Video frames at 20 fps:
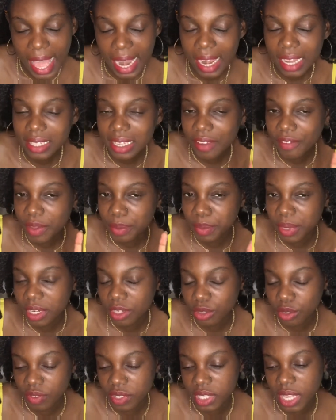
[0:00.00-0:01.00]
Let's have a
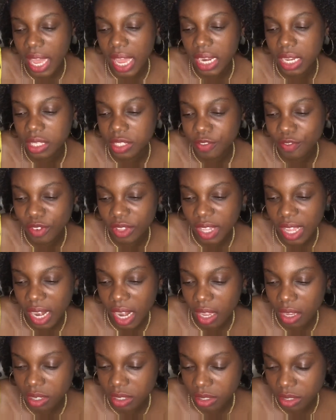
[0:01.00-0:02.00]
minute of silence for that
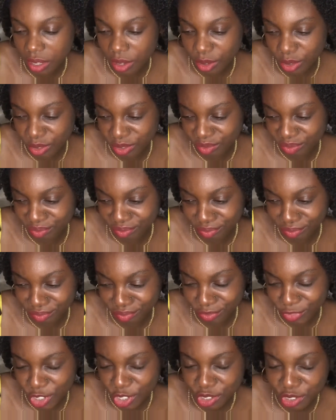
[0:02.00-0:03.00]
hairstyle.
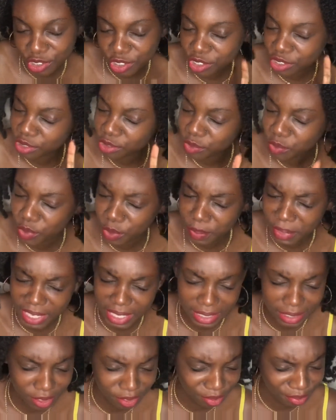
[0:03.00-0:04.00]
Just 1
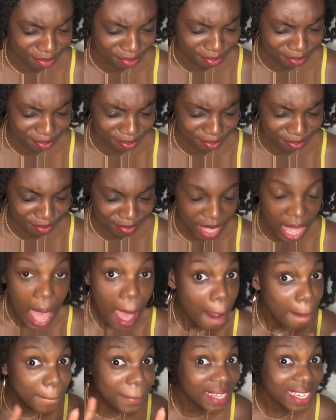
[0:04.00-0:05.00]
minute,
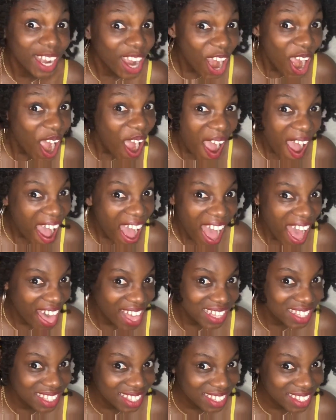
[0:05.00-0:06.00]

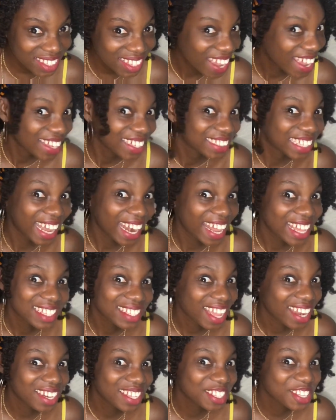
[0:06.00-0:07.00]
because that
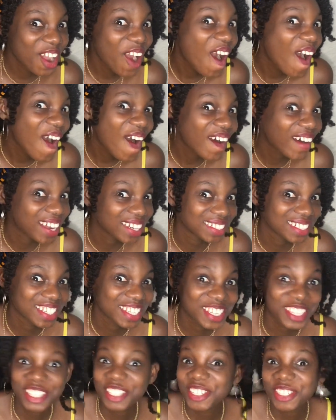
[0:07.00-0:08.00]
hairstyle is gone.
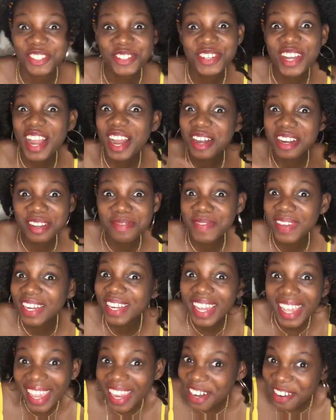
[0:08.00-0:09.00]
You're gonna be
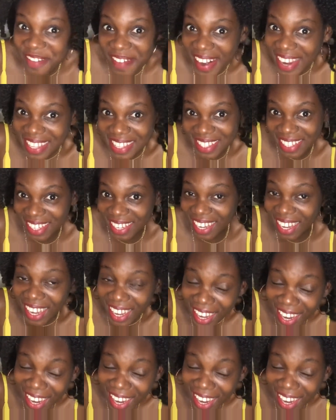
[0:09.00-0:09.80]
looking crazy.